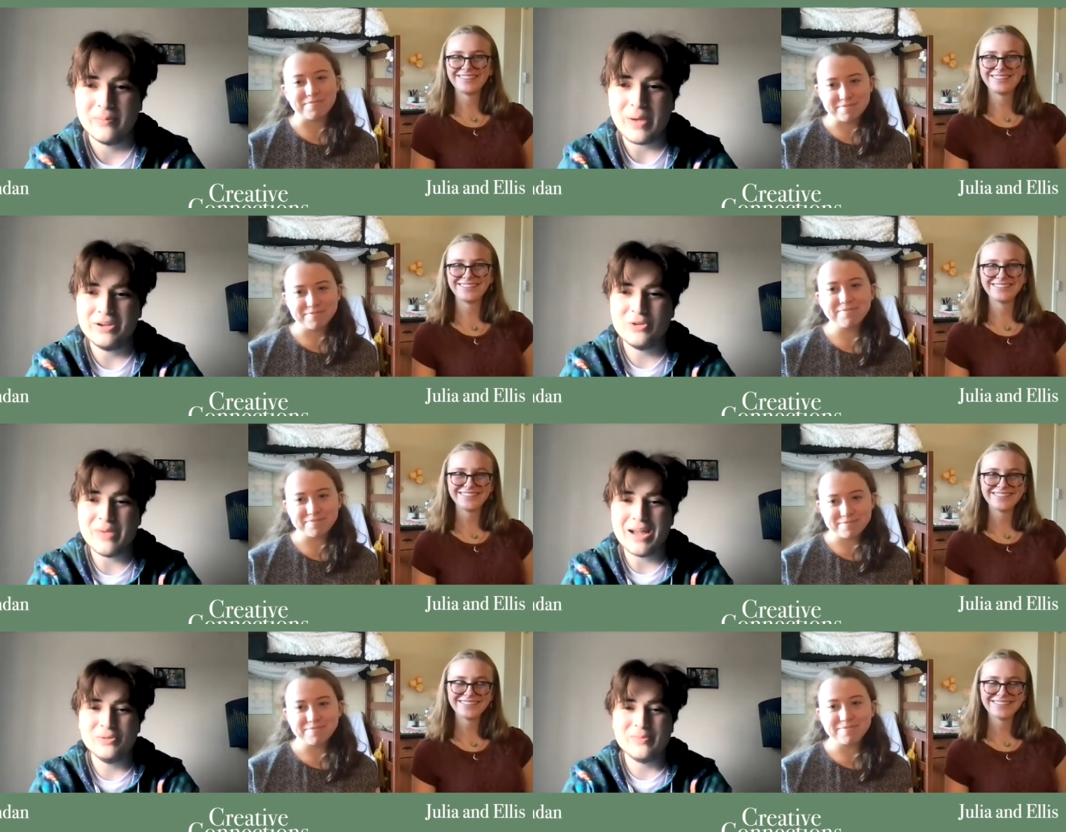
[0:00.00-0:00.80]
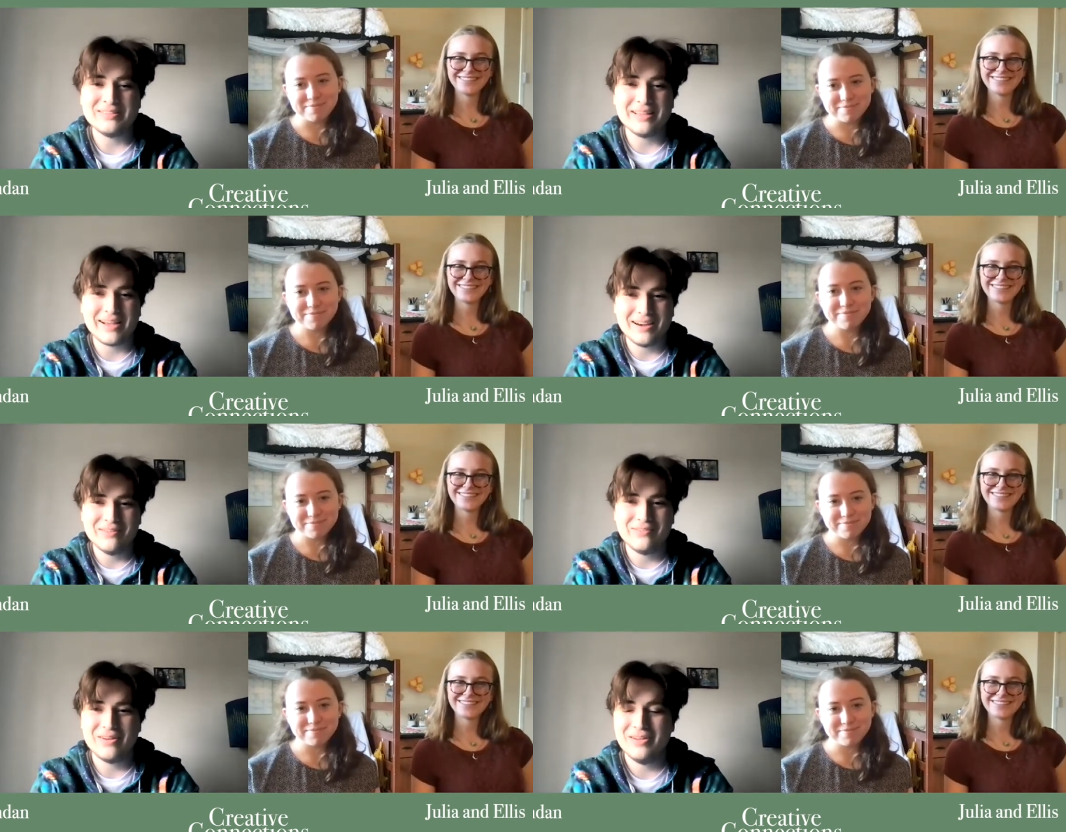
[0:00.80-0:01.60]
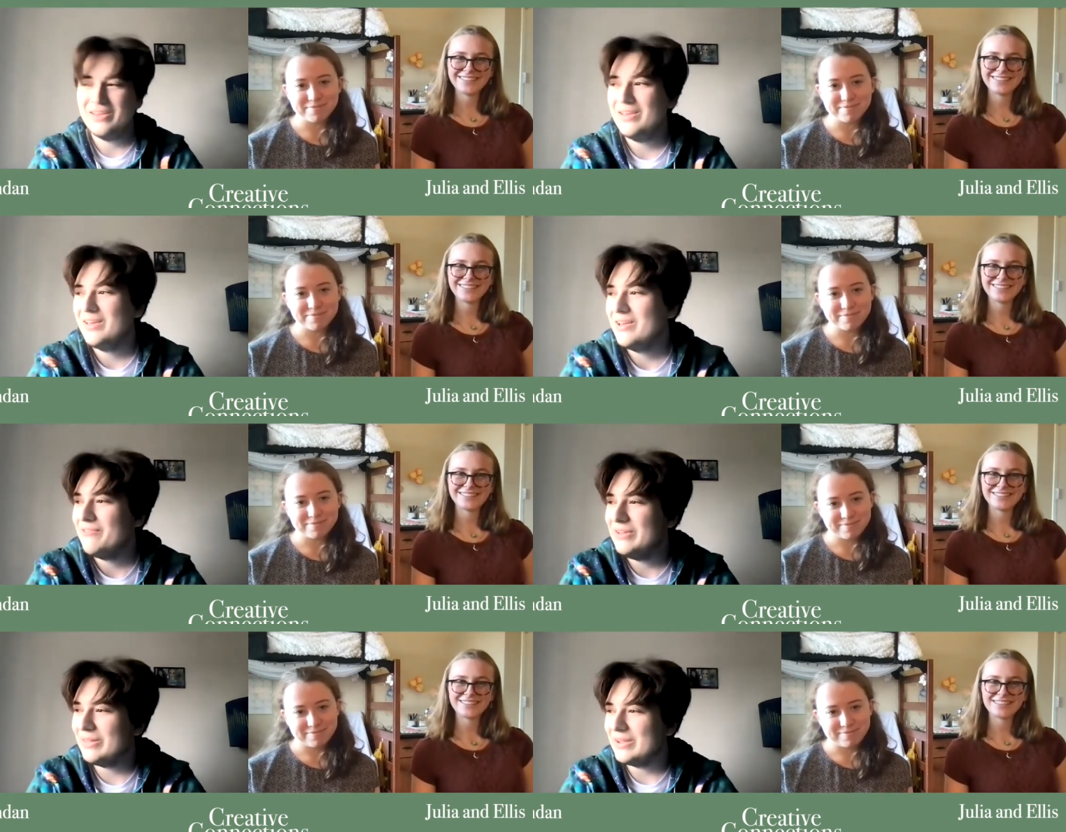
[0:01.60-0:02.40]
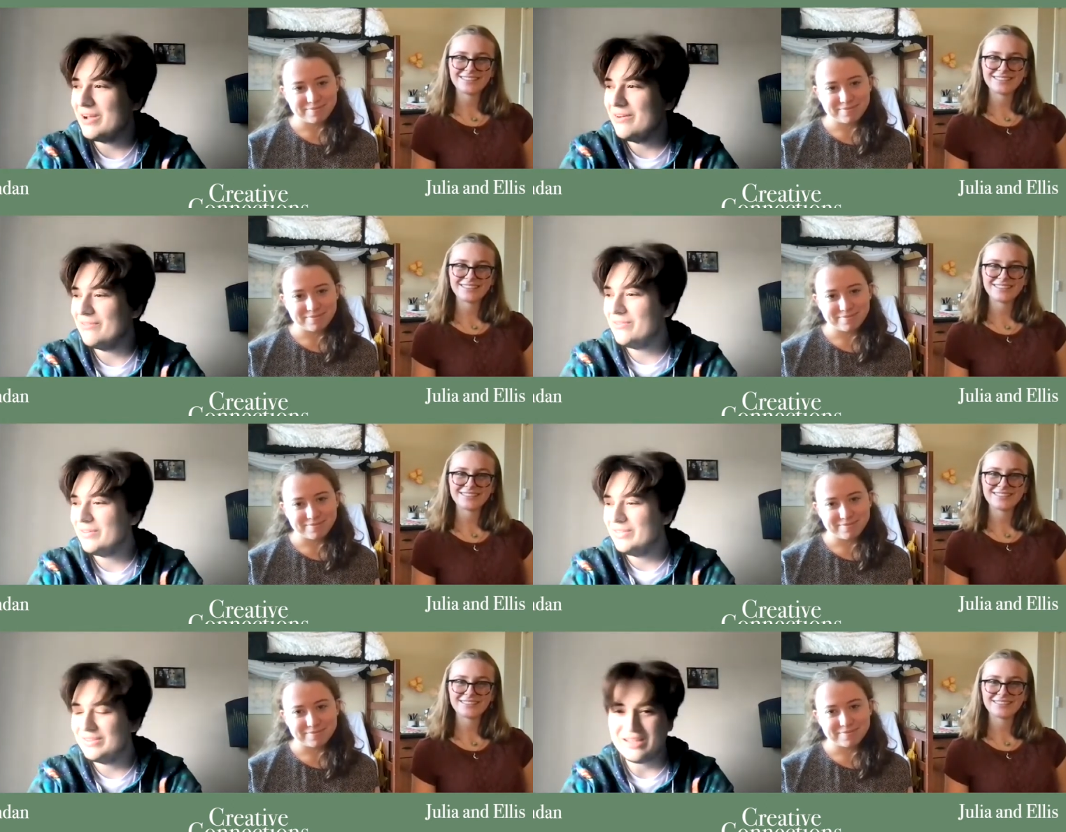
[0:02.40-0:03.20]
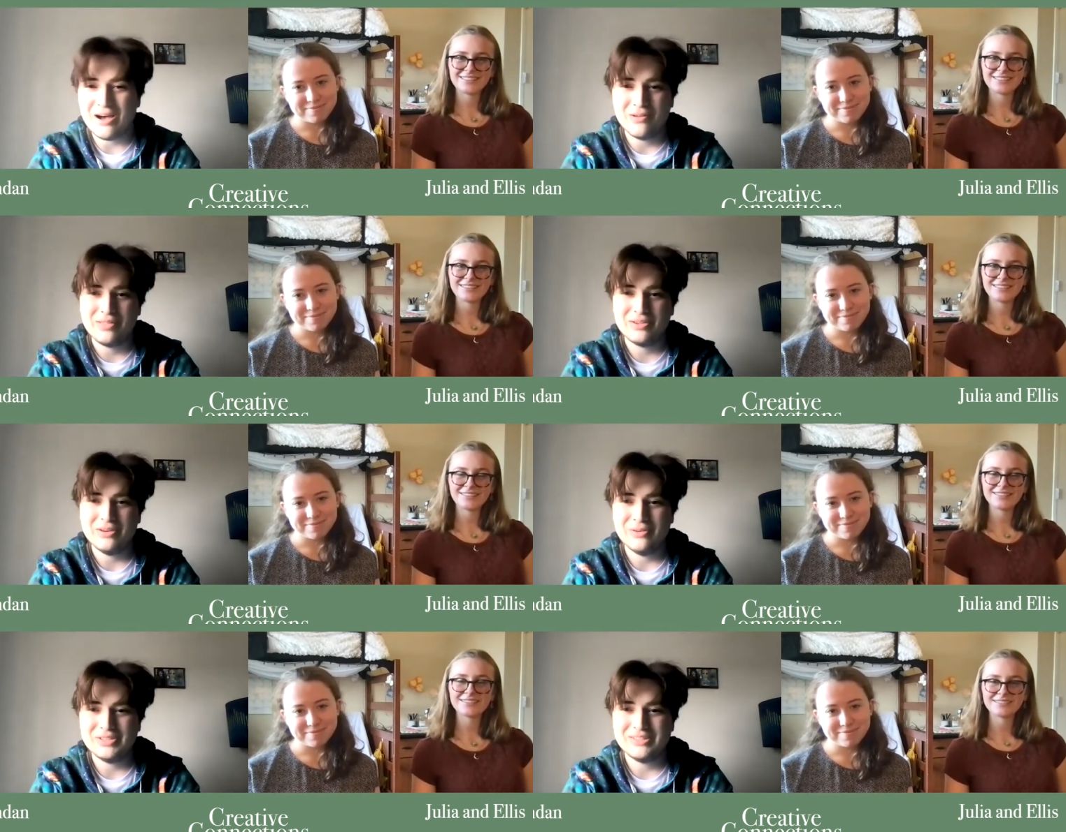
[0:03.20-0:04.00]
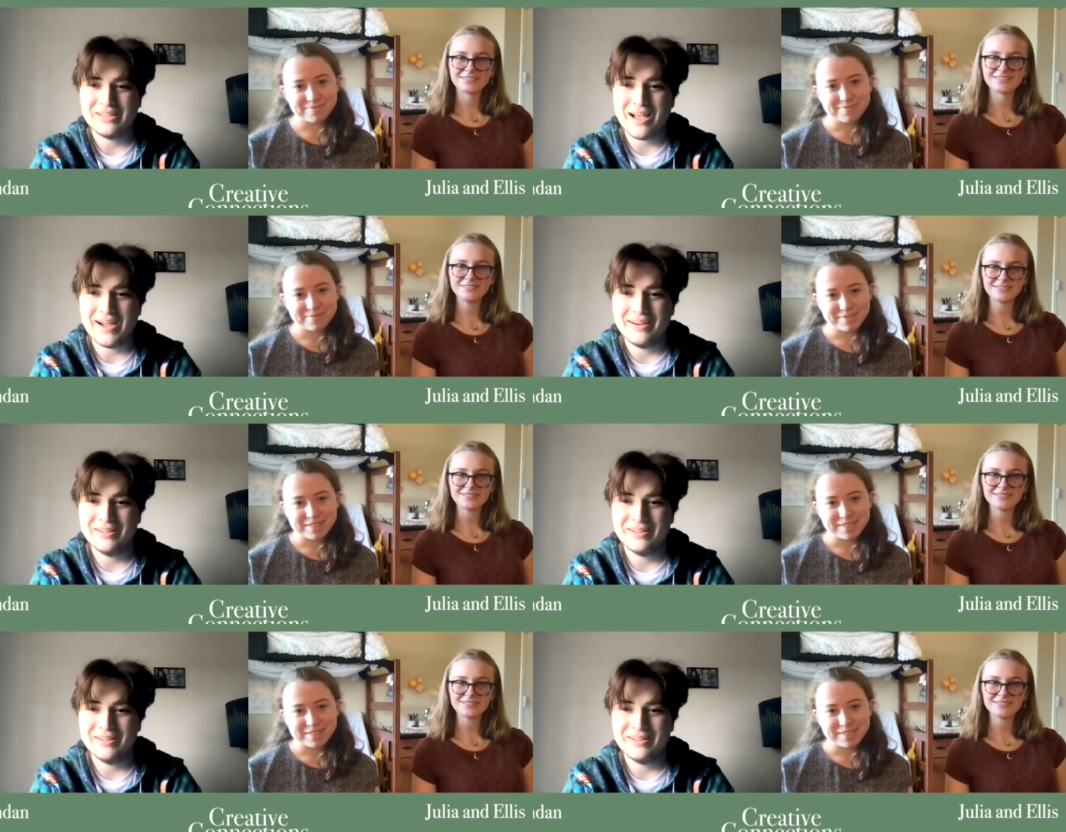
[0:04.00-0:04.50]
Speaker 1: I do I do miss that kind of feeling of the South, you know, just saying hi to